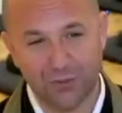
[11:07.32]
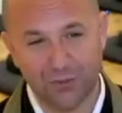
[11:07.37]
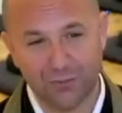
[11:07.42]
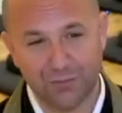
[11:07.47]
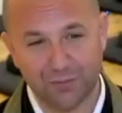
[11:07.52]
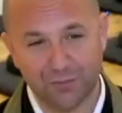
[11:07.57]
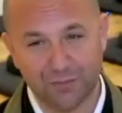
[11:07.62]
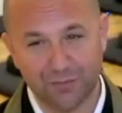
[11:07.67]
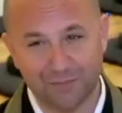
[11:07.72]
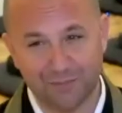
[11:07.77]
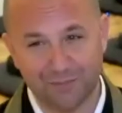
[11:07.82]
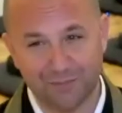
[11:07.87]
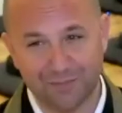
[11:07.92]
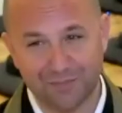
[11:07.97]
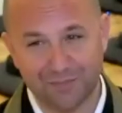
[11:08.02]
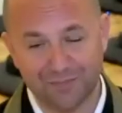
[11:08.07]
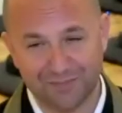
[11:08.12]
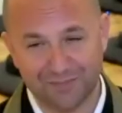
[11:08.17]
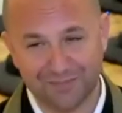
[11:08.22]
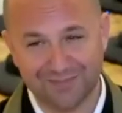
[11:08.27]
It's
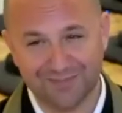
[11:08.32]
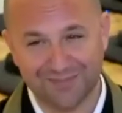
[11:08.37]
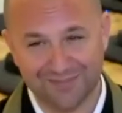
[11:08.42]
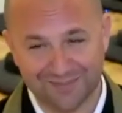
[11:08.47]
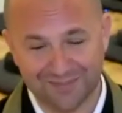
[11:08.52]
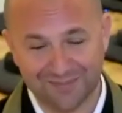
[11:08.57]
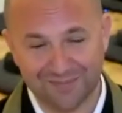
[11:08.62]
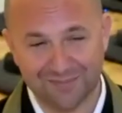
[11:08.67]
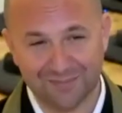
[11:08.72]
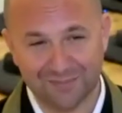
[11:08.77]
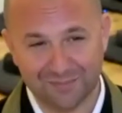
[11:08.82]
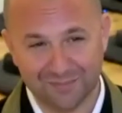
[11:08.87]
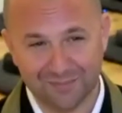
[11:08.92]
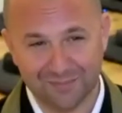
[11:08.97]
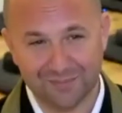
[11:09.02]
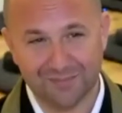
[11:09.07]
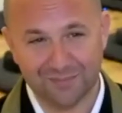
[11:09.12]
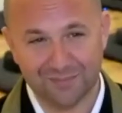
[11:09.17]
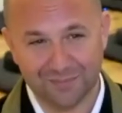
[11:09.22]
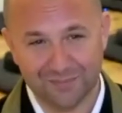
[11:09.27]
proof
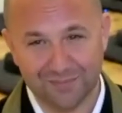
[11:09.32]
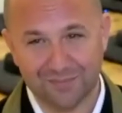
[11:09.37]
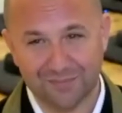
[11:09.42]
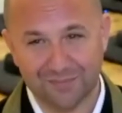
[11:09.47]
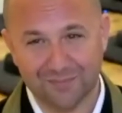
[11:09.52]
of the